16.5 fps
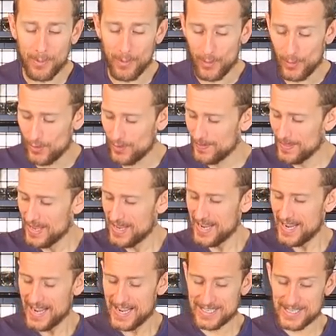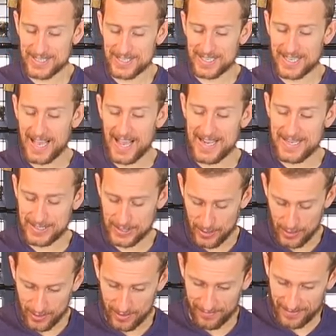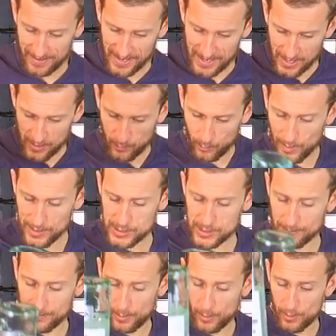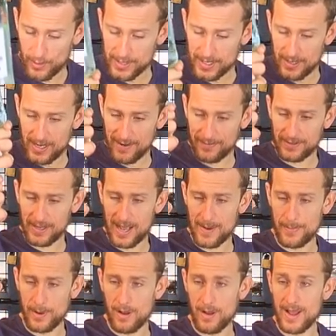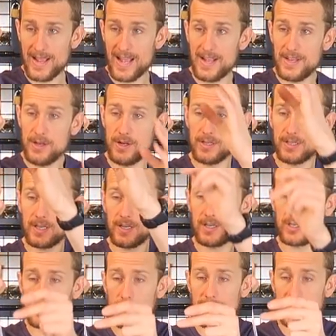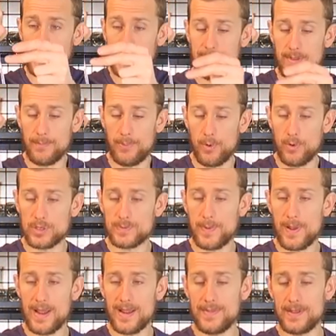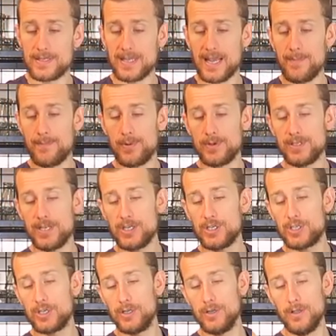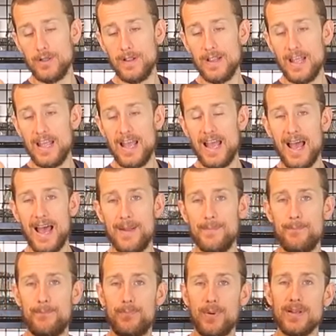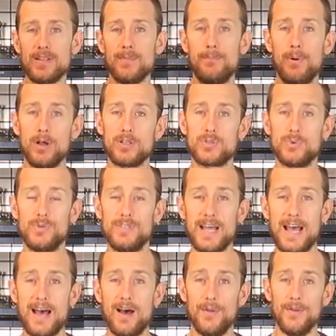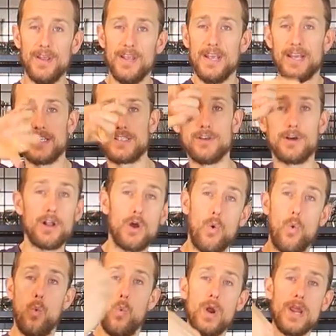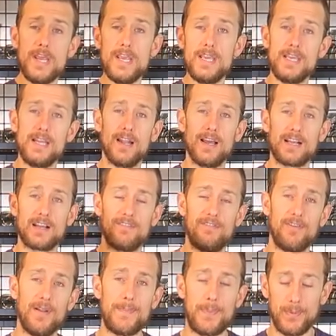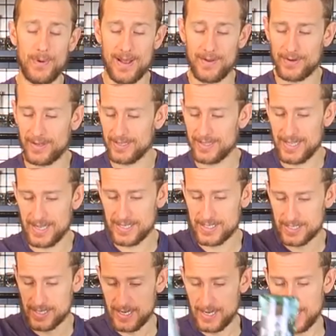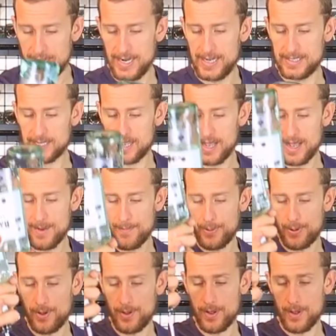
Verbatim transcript: pour is just a case of once you're pouring, you lift it up high and you're just gonna try and keep the pour spot in the same position and bring the bottle down. It's not a wee like a flip around like this. It's up,